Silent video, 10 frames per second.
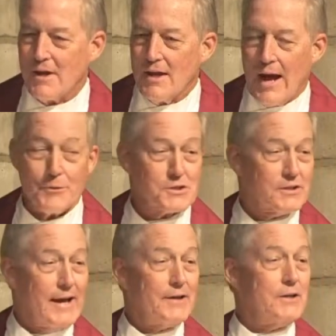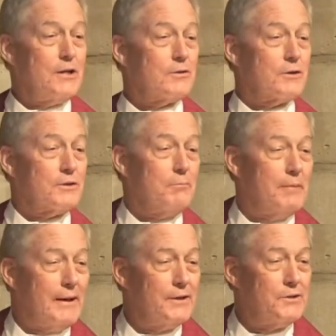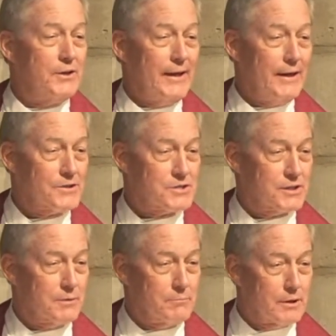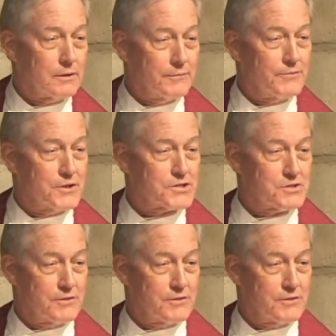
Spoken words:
I was glad to hear that the main dance in the middle of this,